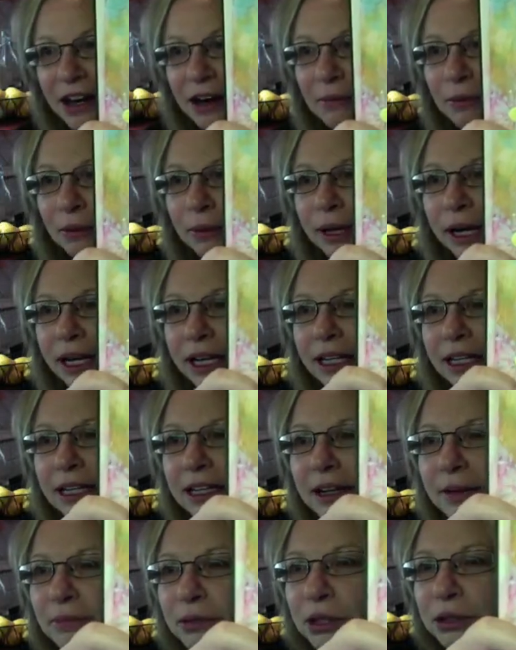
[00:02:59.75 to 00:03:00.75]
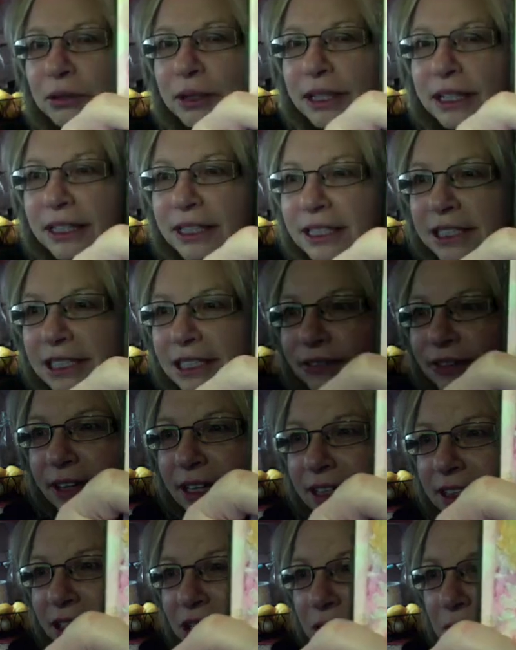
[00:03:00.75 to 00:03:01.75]
But what I ended up doing, let's see can
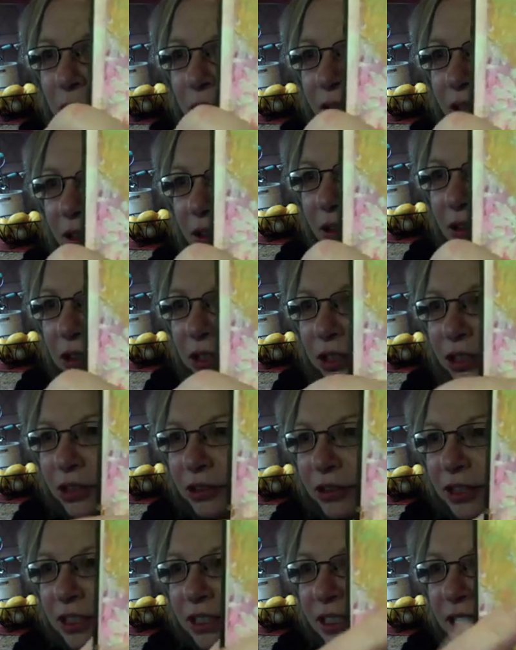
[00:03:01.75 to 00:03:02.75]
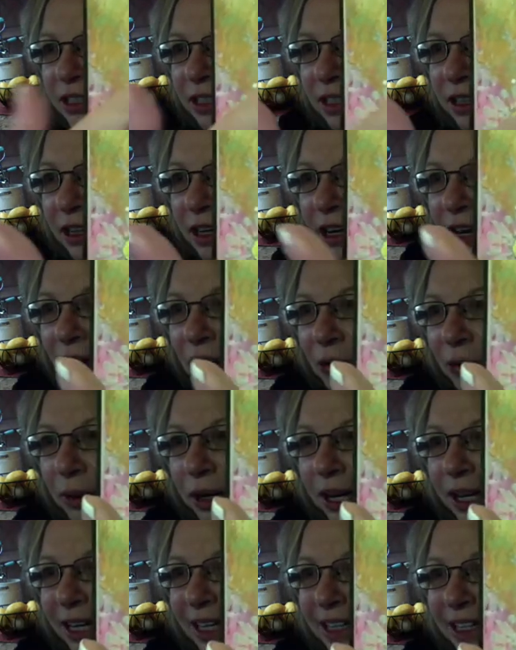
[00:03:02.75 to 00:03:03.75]
get this really close so you can see,
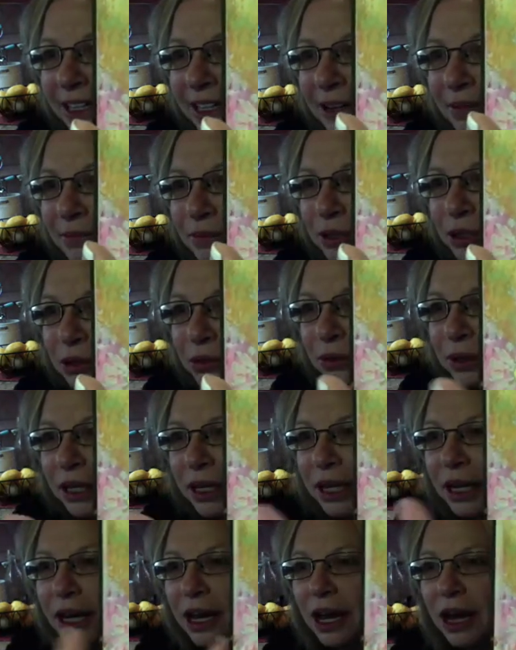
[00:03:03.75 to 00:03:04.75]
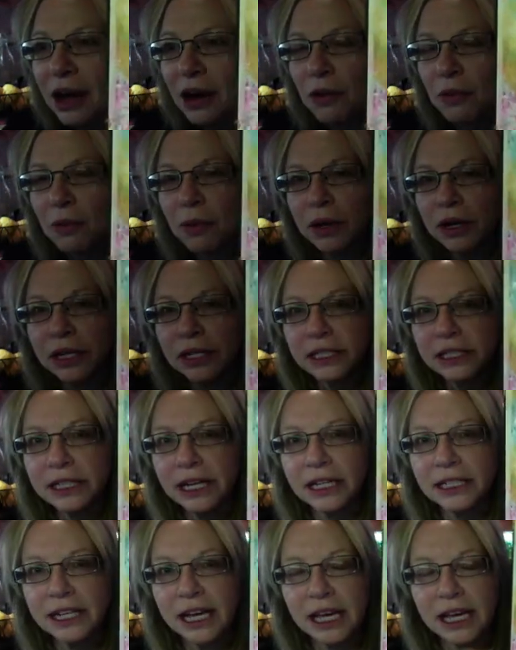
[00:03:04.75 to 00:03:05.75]
what I ended up doing was
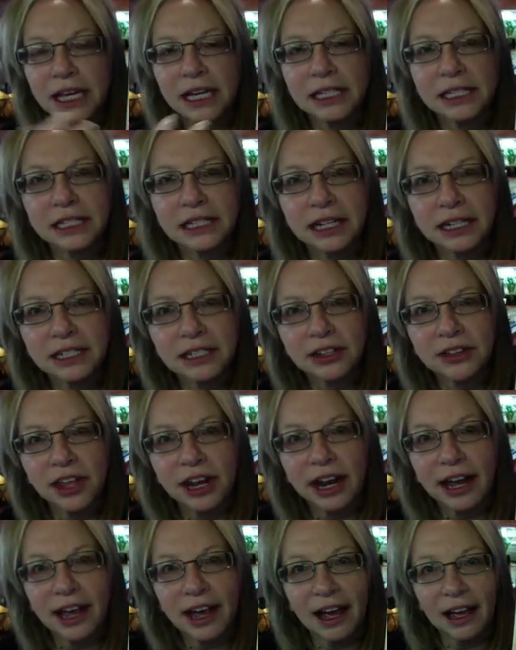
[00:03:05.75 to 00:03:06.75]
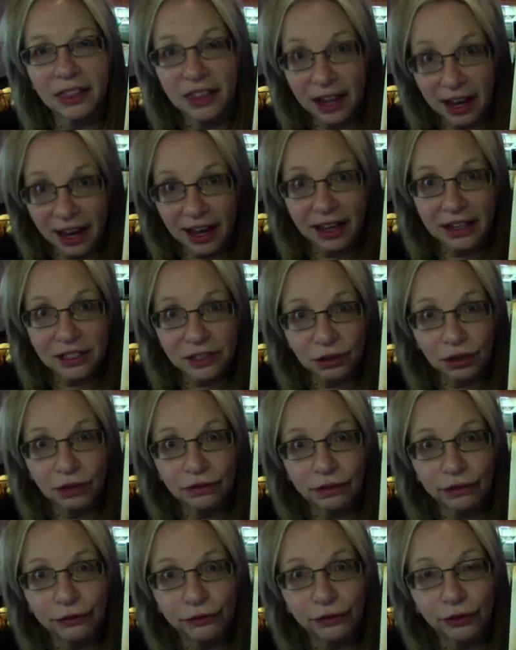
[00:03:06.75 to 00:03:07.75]
taking a stencil that I had that had sort
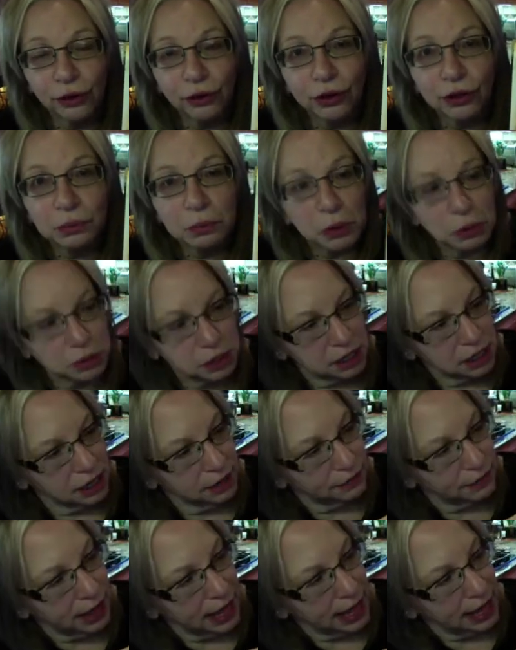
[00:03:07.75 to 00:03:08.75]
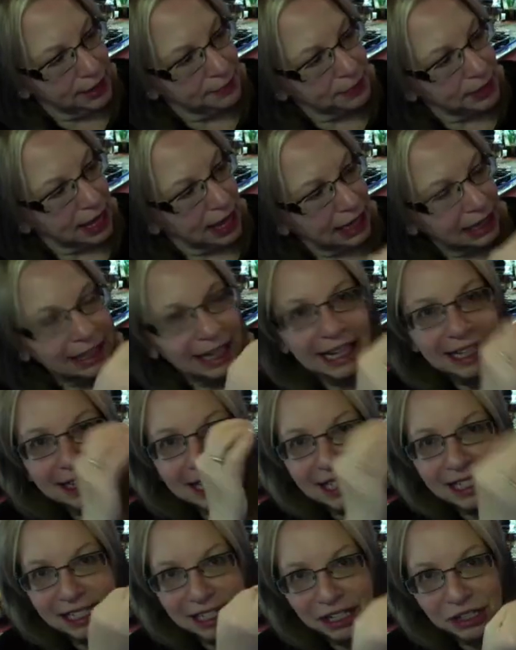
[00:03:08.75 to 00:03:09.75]
of a floral motif and laid
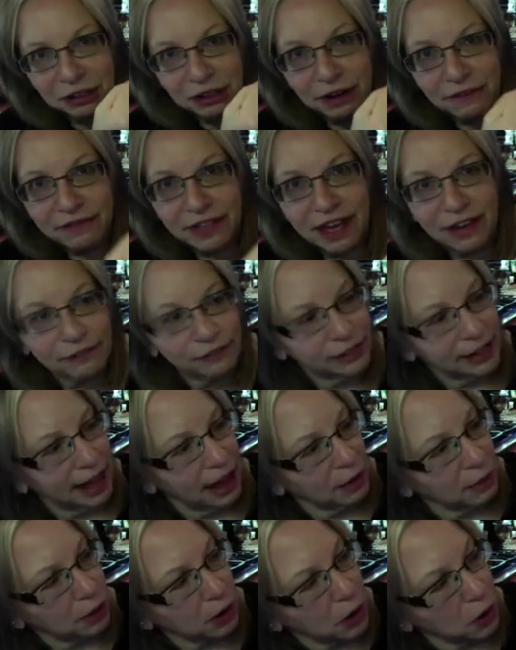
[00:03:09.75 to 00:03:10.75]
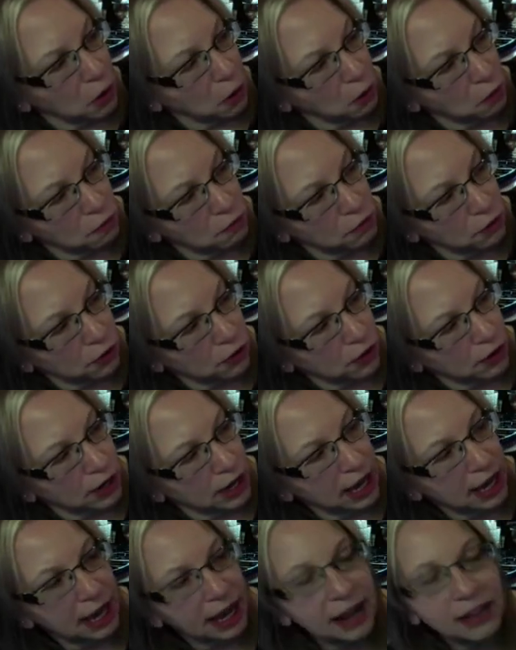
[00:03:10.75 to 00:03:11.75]
the center of that flower over,
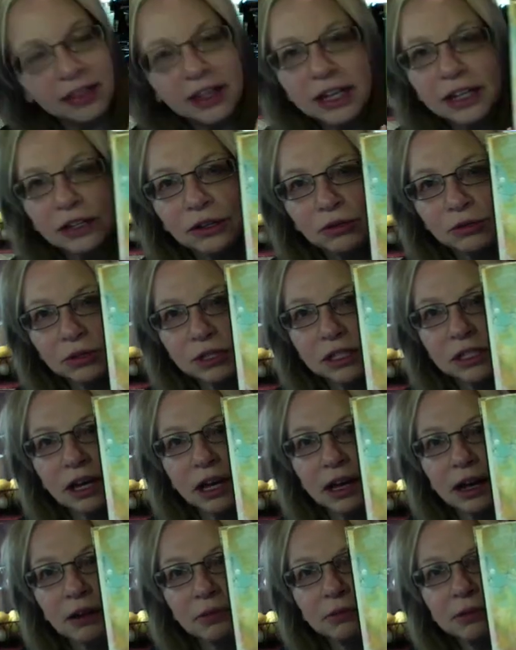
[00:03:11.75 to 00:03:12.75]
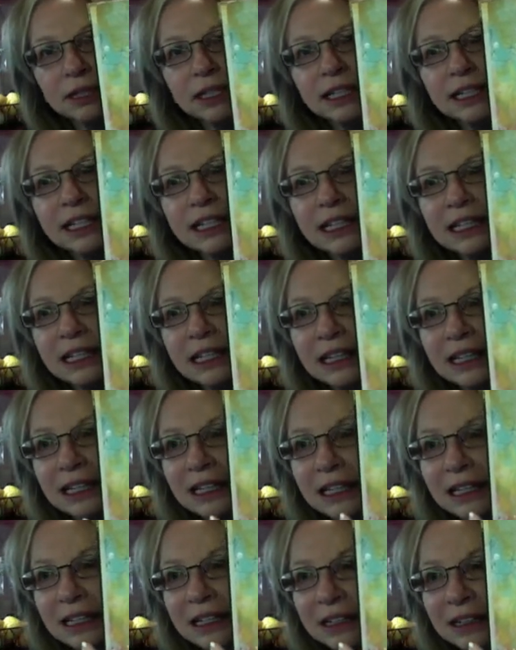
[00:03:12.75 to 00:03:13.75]
and then use really
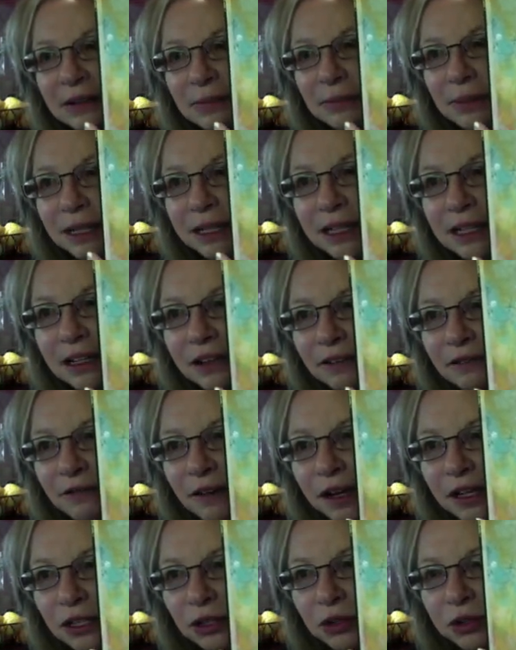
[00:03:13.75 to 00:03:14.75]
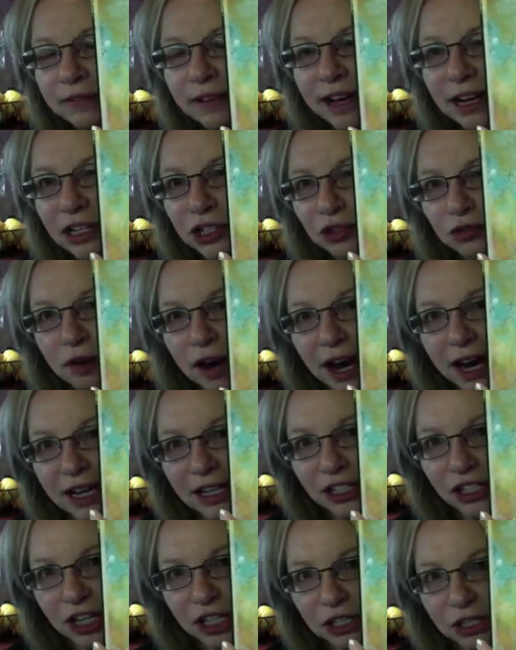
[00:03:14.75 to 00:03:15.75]
little bit of sort of like a dry
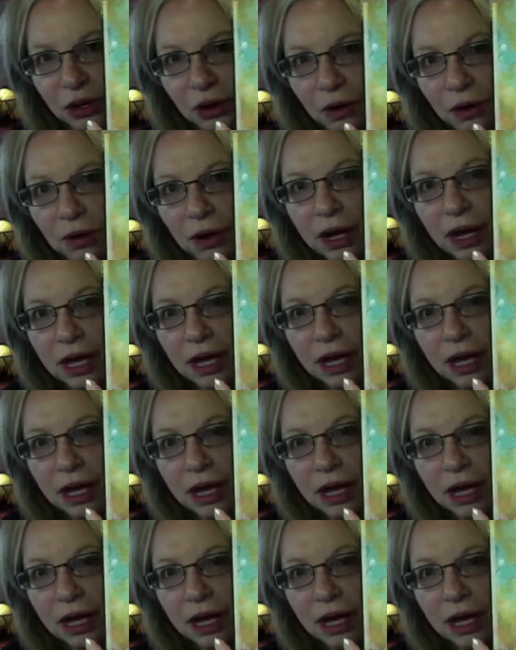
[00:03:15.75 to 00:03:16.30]
gesso